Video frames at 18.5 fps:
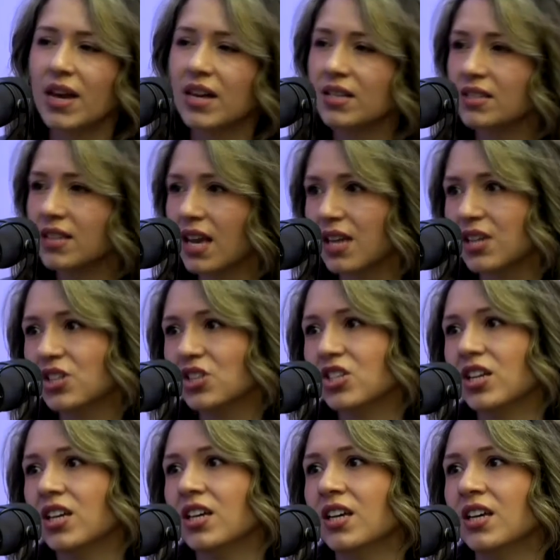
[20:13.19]

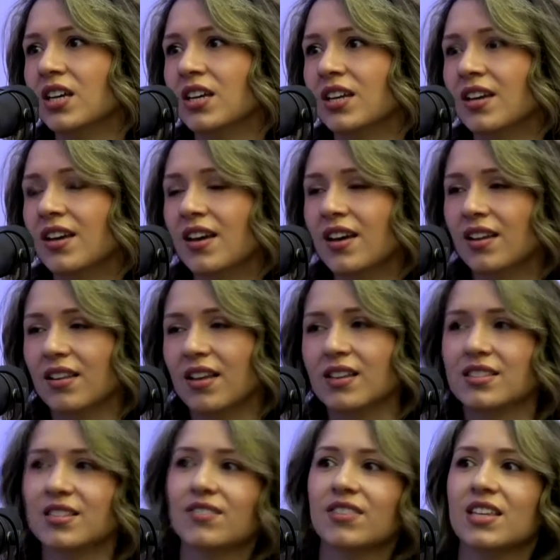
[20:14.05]
meditation,
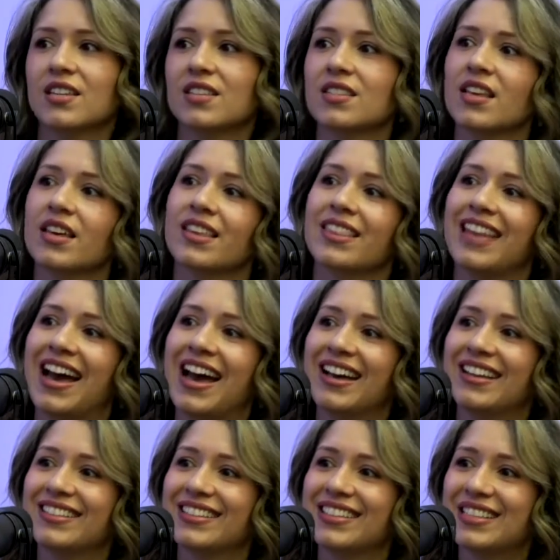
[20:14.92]
lots of things like
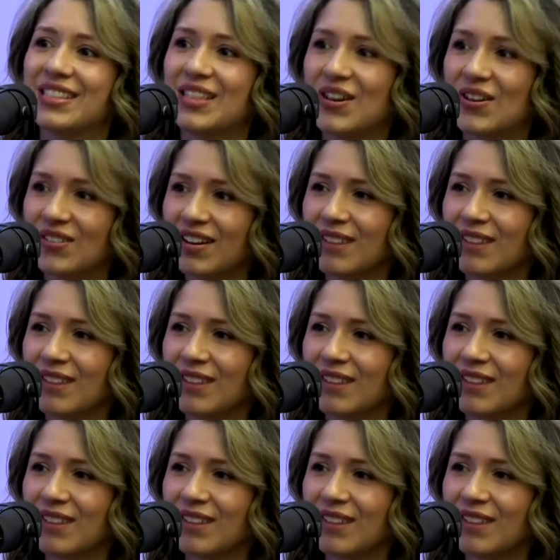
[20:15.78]
that. So